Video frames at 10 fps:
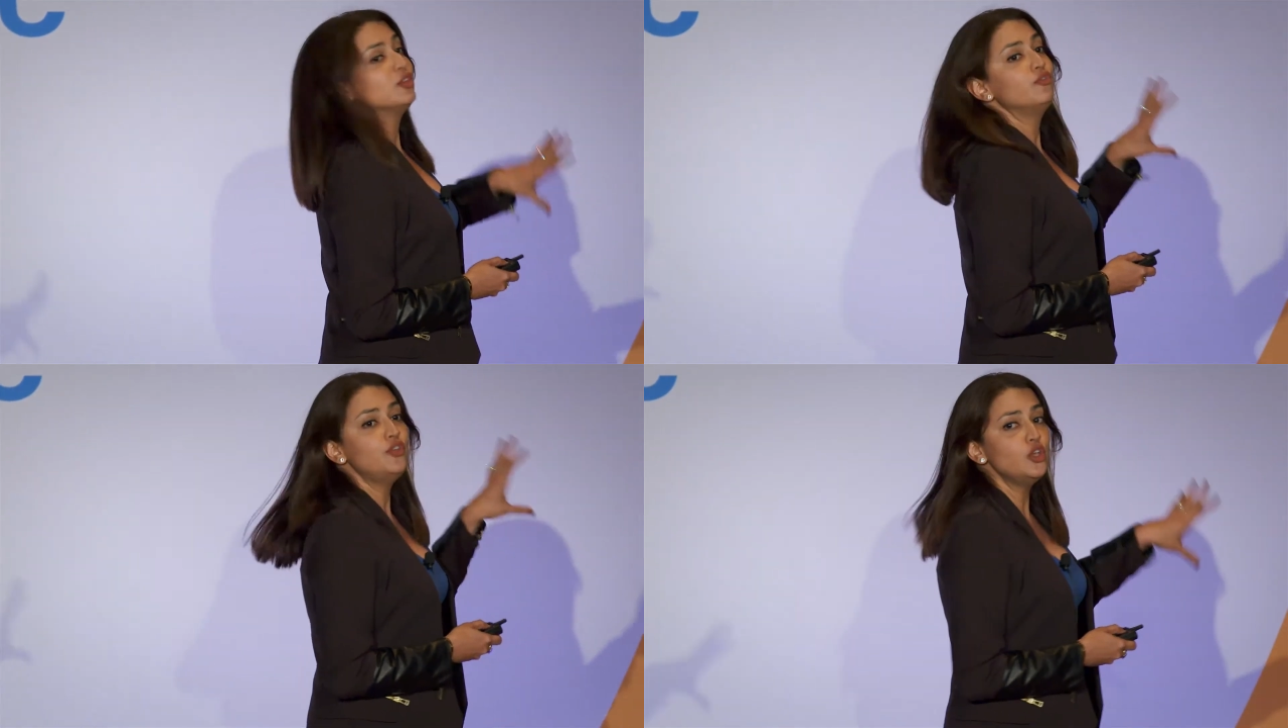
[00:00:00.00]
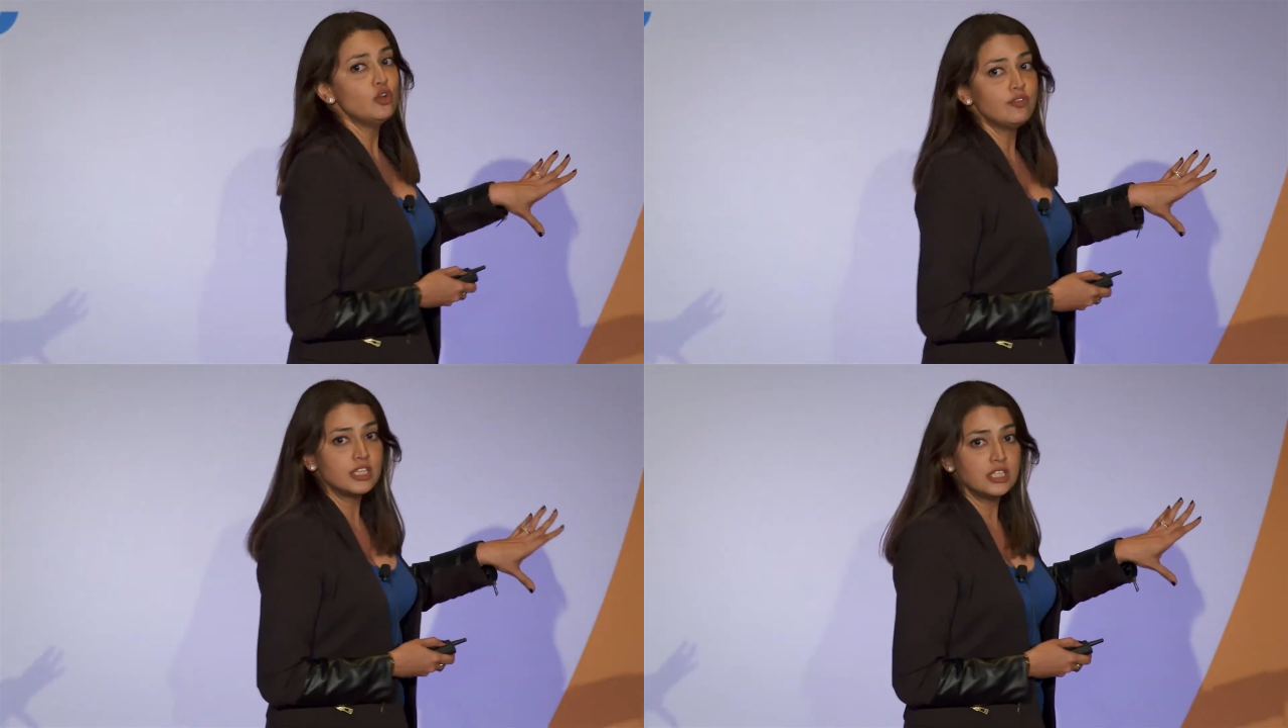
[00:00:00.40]
there's a
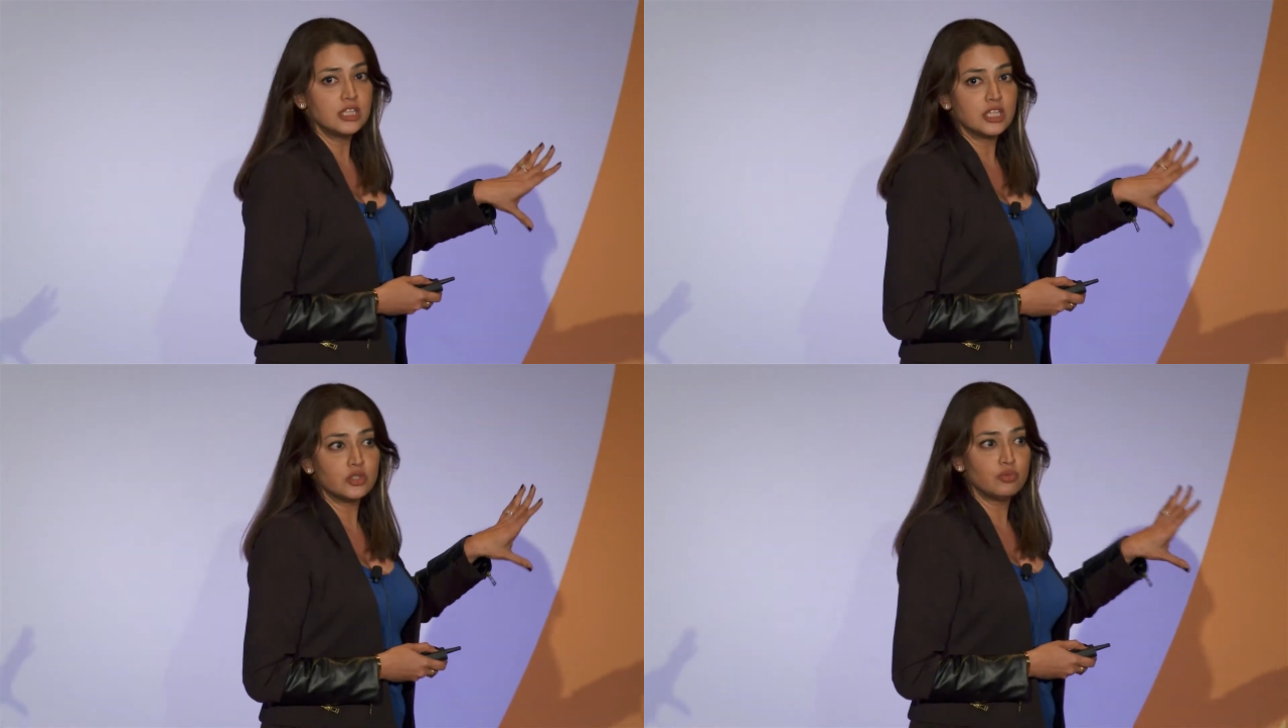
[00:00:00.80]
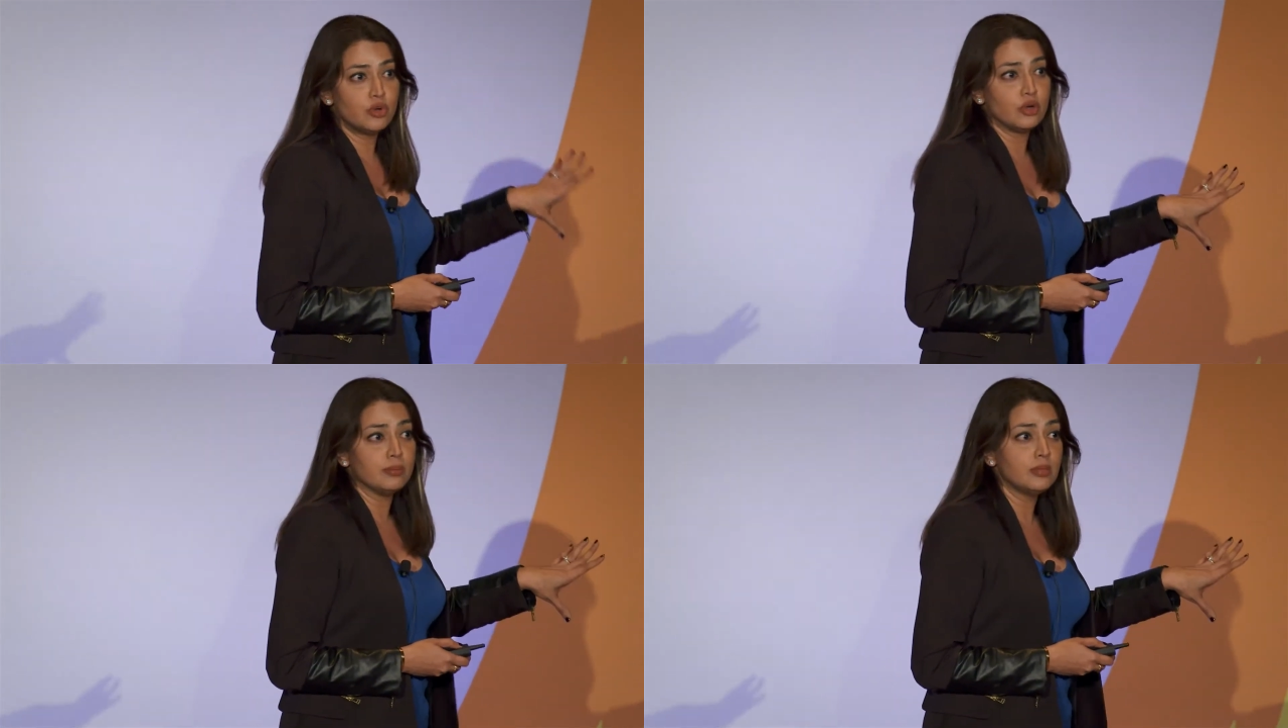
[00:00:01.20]
few of us in this
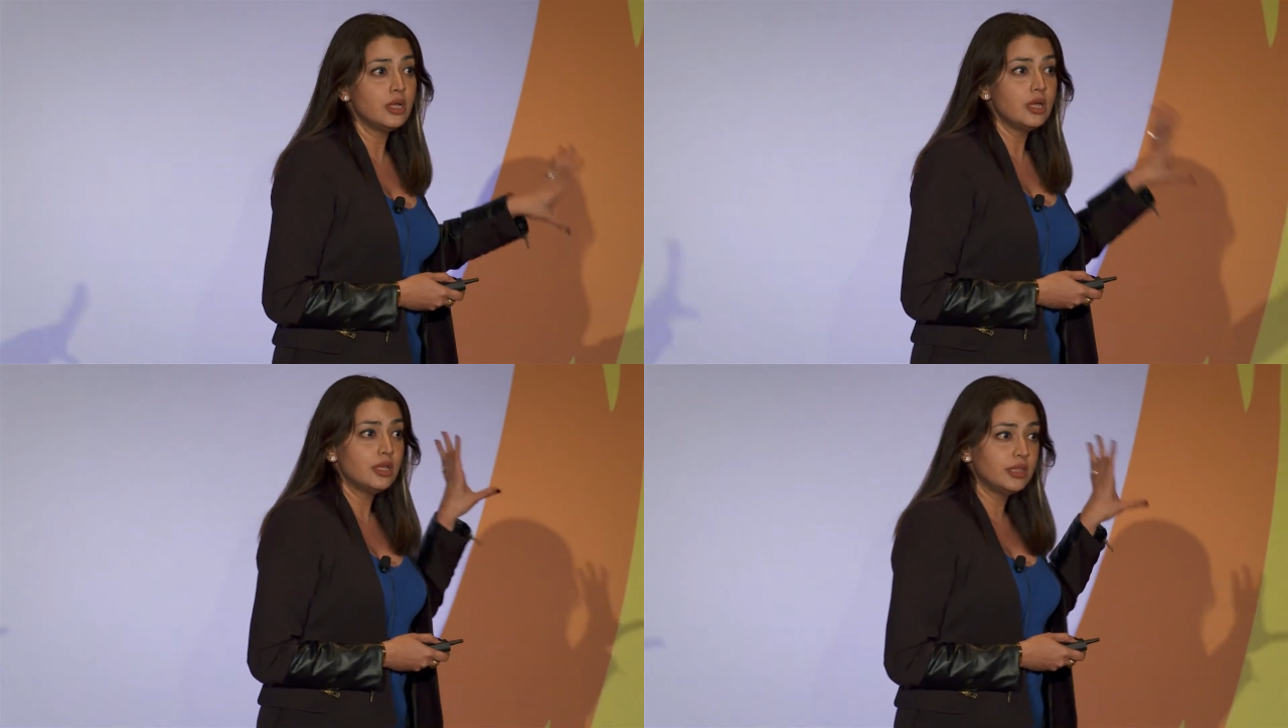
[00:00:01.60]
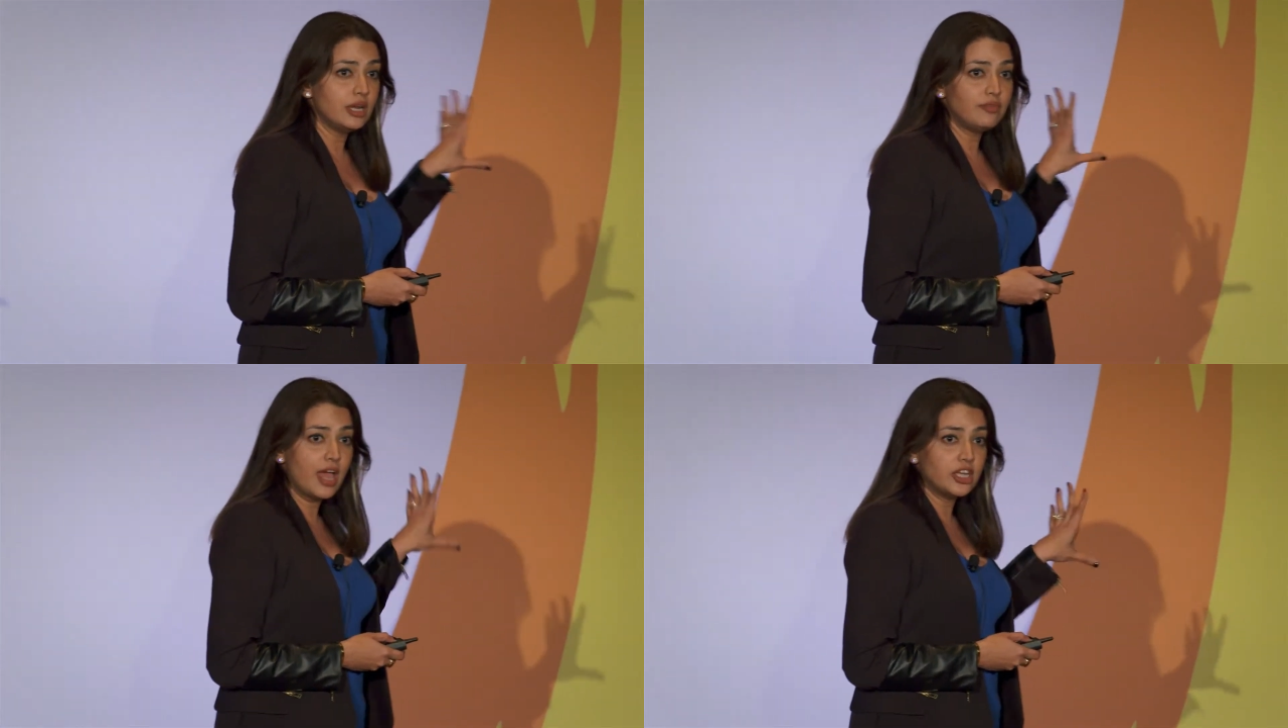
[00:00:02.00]
room that have